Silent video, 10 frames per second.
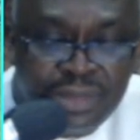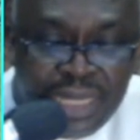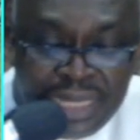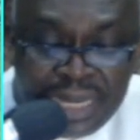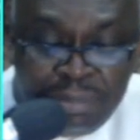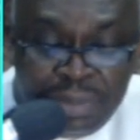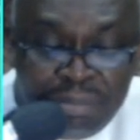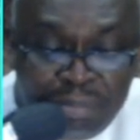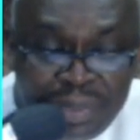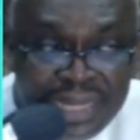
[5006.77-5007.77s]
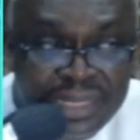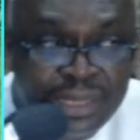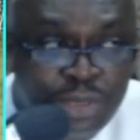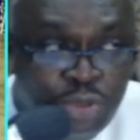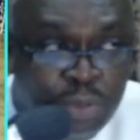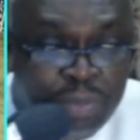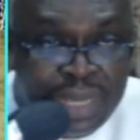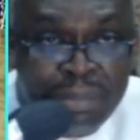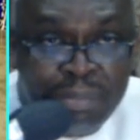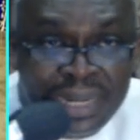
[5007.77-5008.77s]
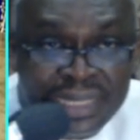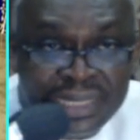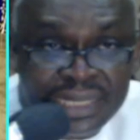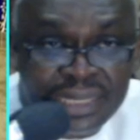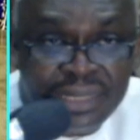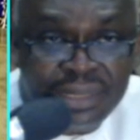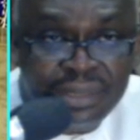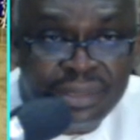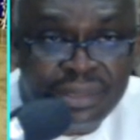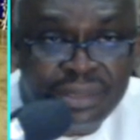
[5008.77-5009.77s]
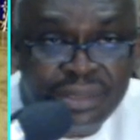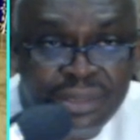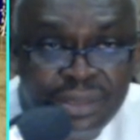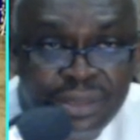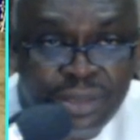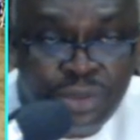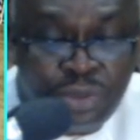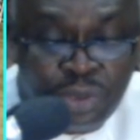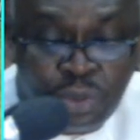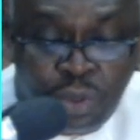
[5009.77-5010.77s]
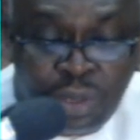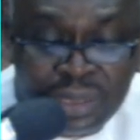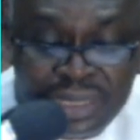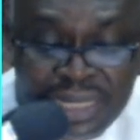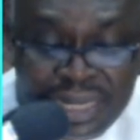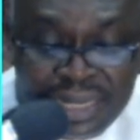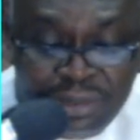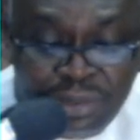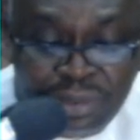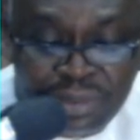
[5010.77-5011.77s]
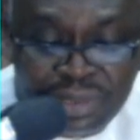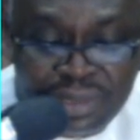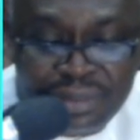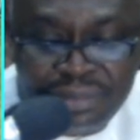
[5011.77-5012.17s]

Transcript: In our being blessed, to be a blessing to the world around us.